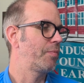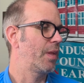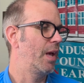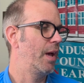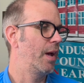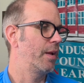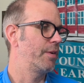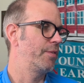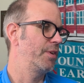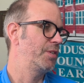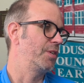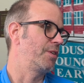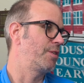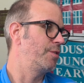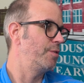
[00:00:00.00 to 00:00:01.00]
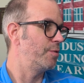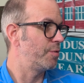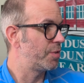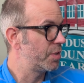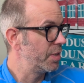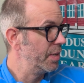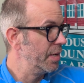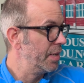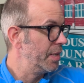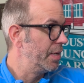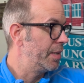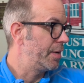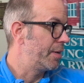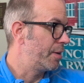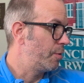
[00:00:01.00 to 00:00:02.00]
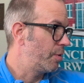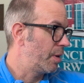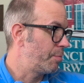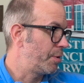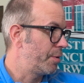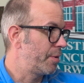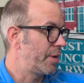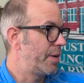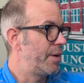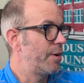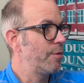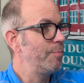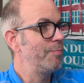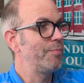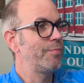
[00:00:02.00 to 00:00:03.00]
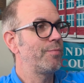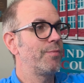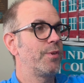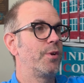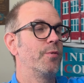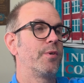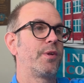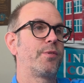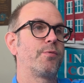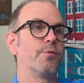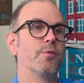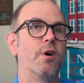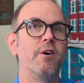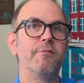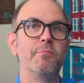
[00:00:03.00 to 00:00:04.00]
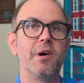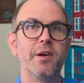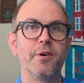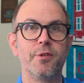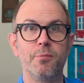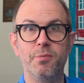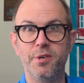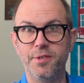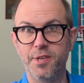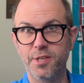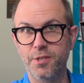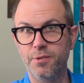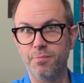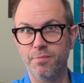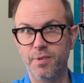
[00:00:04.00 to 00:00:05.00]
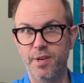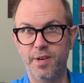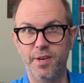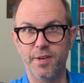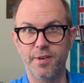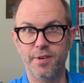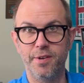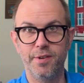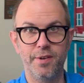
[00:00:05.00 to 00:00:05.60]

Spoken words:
And this includes, you know, what I'm doing here, going through all of my other buildings and